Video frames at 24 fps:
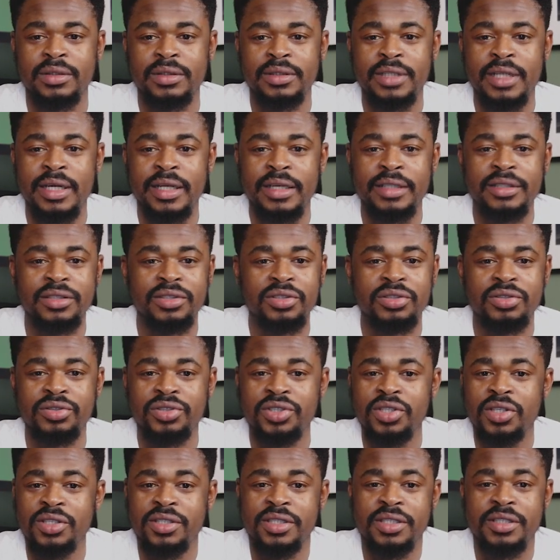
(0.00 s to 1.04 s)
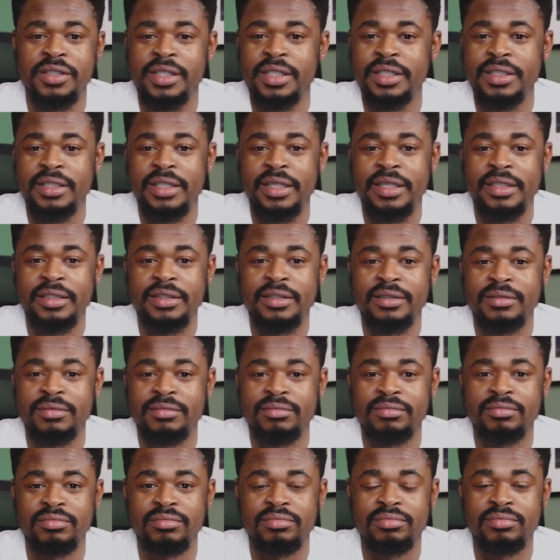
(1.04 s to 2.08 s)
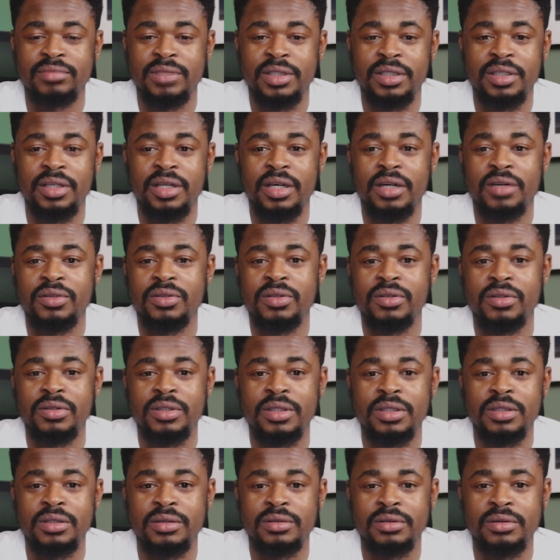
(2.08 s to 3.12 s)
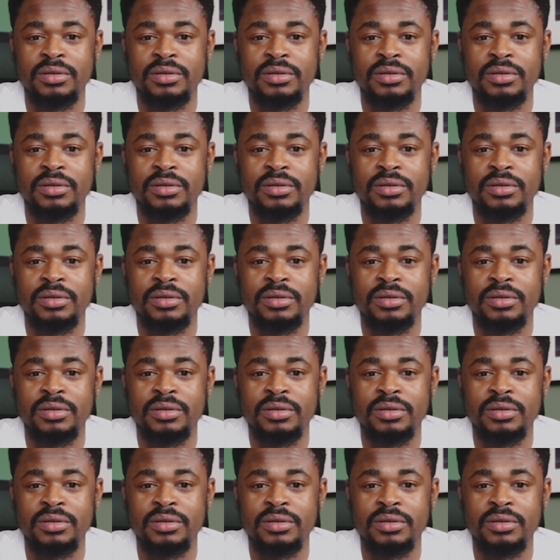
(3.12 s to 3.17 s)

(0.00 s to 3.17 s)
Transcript: Then you just created a QR code.